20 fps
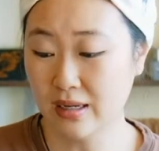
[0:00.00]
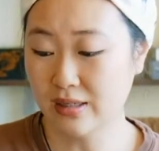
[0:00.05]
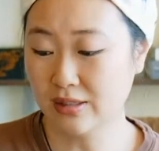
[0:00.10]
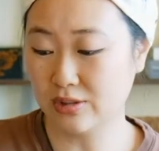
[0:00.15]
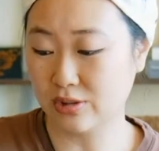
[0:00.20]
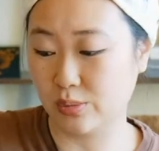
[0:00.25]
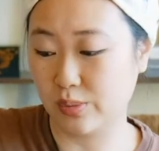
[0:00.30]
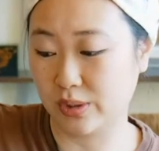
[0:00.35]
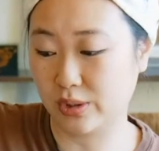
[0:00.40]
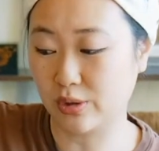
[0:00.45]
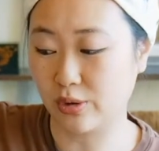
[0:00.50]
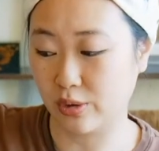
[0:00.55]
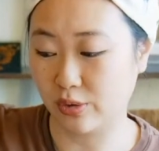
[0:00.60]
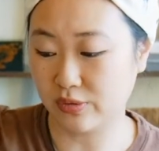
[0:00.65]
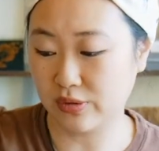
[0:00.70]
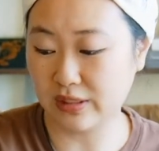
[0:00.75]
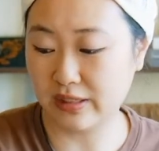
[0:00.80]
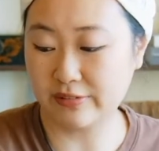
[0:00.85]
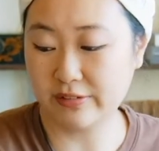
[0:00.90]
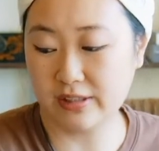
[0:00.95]
So with
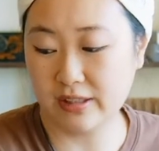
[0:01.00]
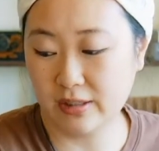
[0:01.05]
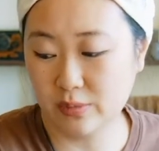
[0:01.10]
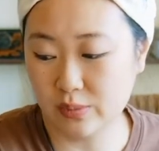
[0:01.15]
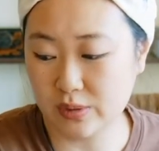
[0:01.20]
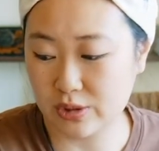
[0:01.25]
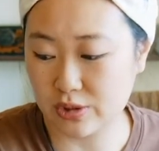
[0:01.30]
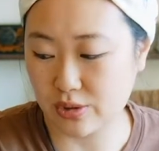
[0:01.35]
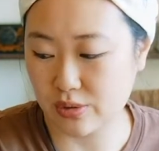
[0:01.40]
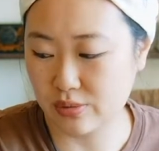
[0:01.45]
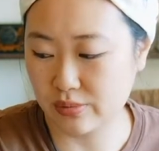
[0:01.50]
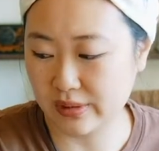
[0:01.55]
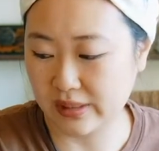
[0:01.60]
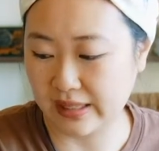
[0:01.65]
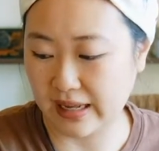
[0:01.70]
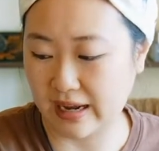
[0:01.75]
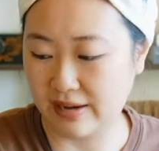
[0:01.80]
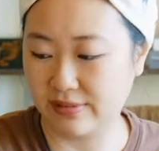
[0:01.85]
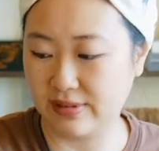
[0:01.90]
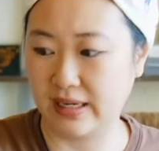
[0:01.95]
COVID, everything, we don't really
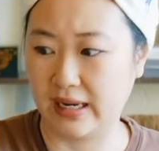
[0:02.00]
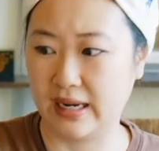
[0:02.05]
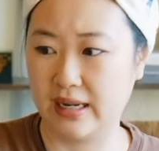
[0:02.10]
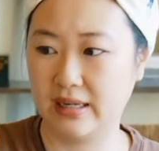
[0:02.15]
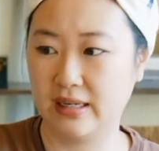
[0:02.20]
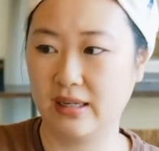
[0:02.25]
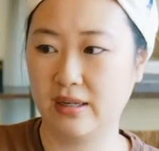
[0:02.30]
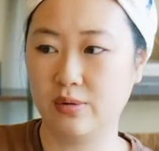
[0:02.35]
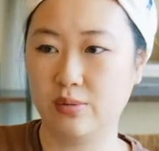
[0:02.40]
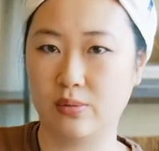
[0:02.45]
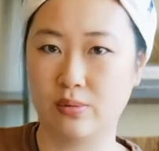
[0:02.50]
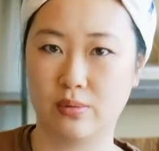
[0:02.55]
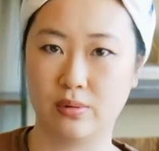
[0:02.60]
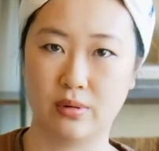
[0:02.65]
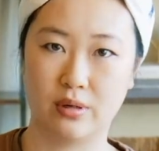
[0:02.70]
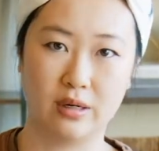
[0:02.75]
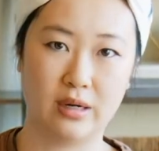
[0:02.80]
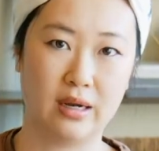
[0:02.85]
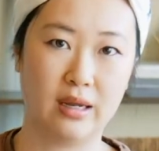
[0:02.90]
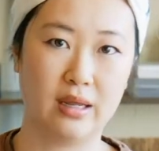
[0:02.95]
have a nanny
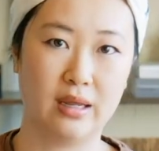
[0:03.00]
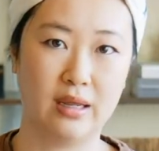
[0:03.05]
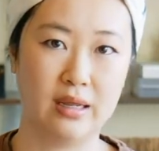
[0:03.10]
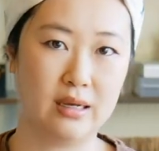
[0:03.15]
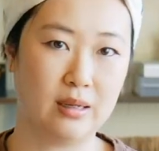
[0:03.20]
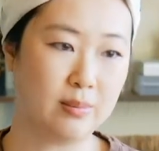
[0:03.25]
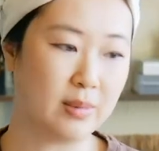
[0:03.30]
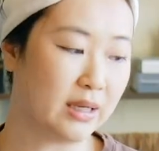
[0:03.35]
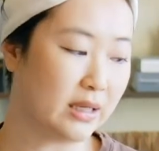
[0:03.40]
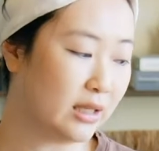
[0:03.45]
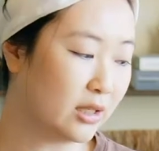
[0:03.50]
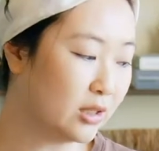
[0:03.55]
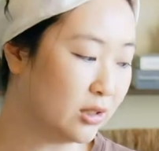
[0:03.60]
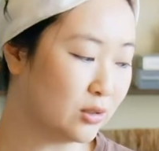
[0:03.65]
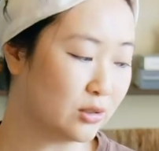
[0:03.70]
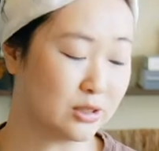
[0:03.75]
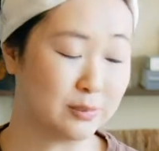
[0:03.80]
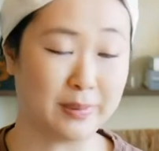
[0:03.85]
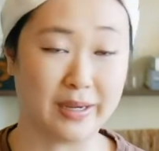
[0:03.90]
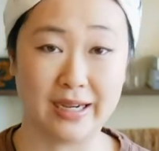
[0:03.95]
or anybody
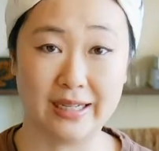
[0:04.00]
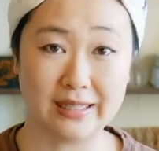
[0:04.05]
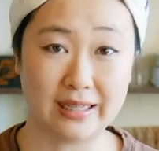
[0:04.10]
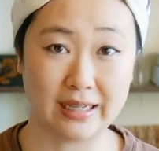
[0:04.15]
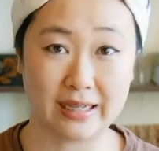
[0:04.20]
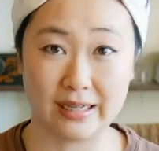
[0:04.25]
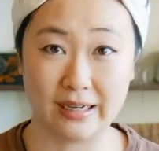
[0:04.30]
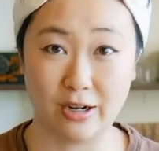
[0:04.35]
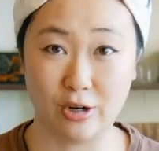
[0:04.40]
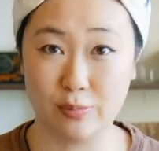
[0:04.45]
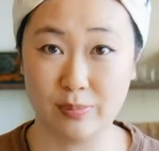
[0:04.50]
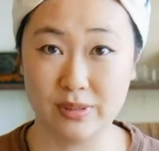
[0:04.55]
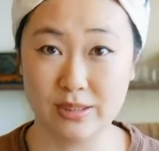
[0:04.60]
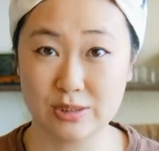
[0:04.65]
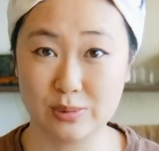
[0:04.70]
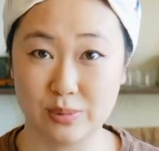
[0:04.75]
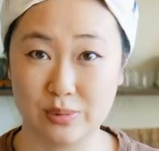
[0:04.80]
close by that can help help us.